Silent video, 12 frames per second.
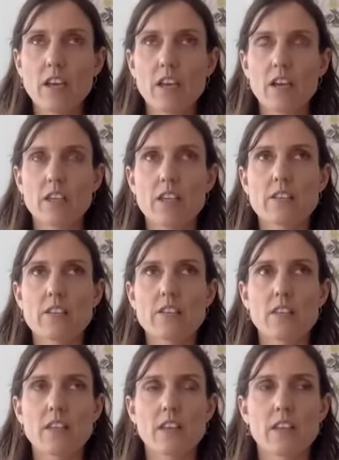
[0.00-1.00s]
guess
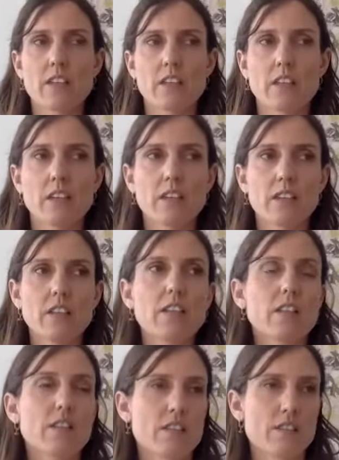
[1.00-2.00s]
the
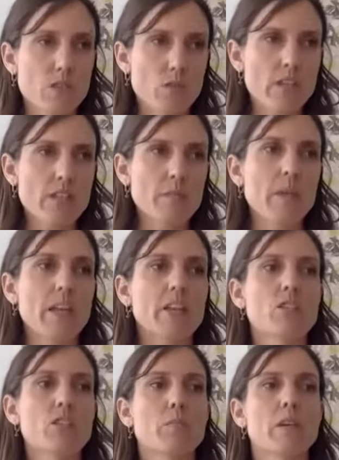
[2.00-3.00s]
stress
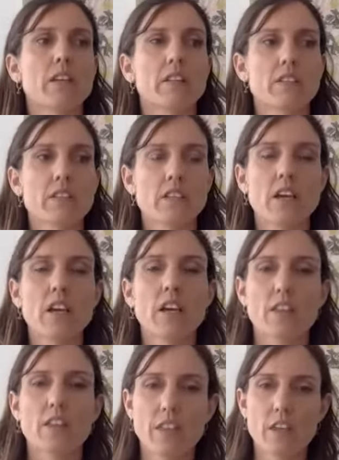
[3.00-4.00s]
management,
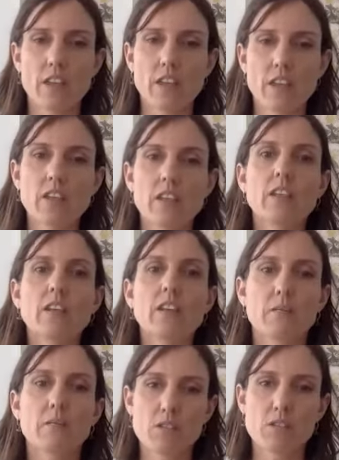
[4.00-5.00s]
the
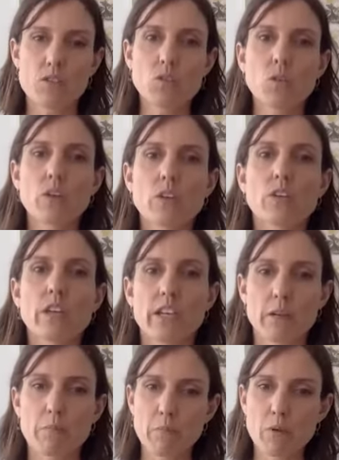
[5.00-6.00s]
ensure you're
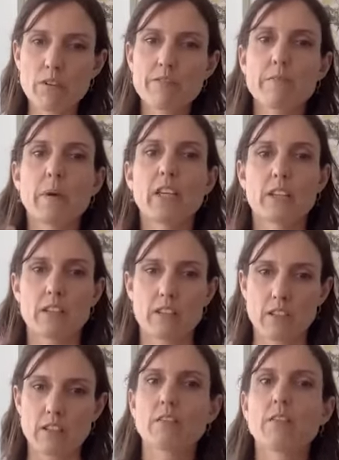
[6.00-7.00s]
getting movement
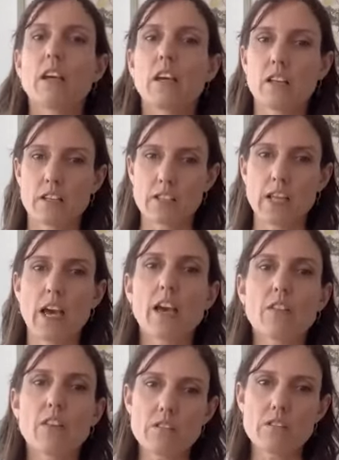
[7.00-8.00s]
in a day,
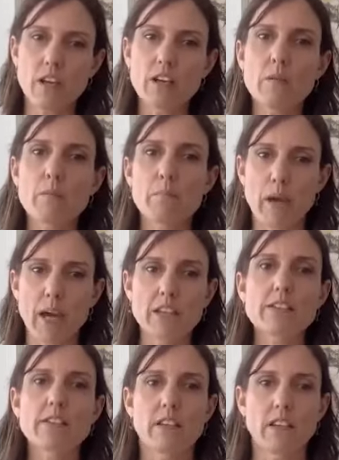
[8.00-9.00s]
those kind of
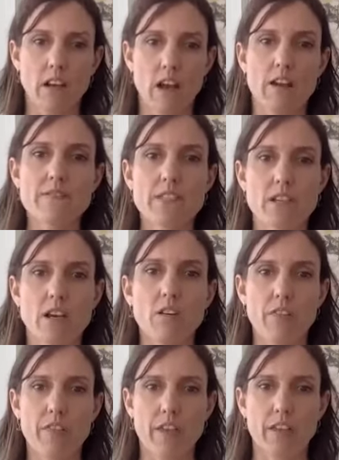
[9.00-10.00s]
basic lifestyle
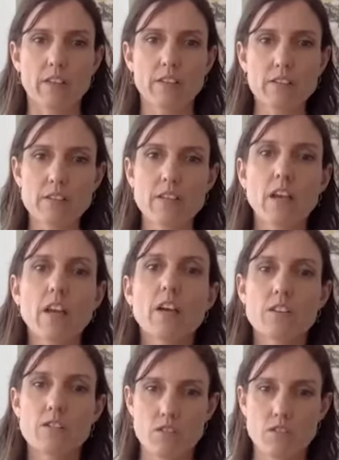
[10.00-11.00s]
things
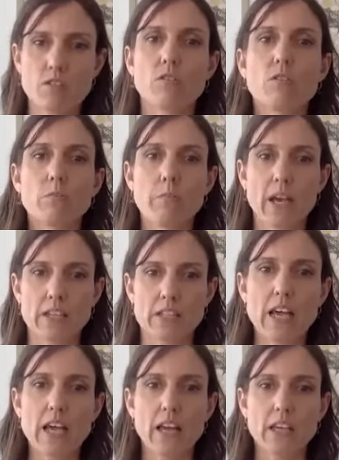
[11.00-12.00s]
to
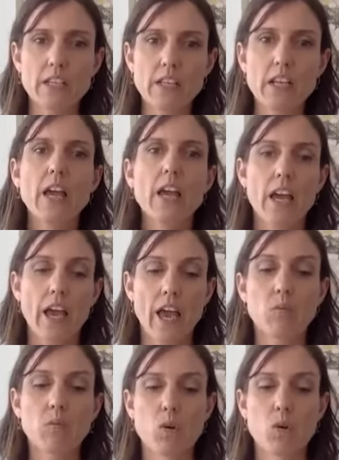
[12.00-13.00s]
maintain,
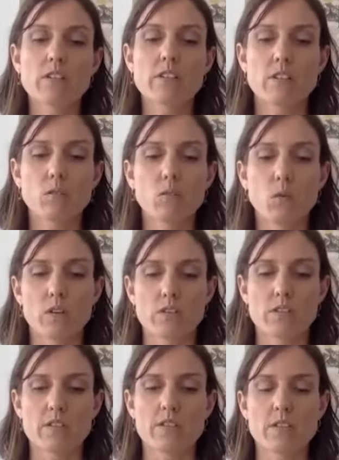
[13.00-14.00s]
and
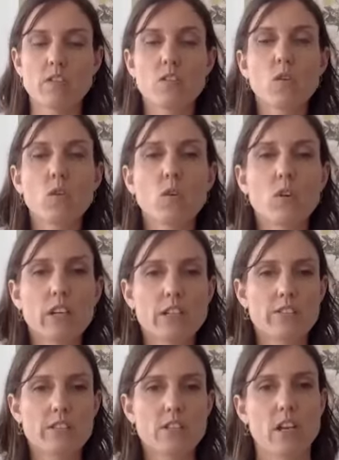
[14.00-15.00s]
what's your
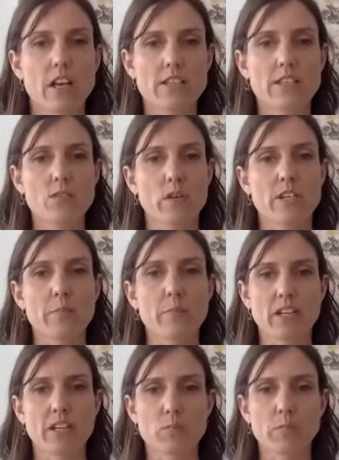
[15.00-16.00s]
individualized stress
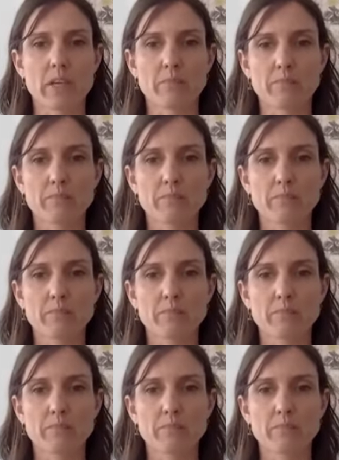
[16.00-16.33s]
management.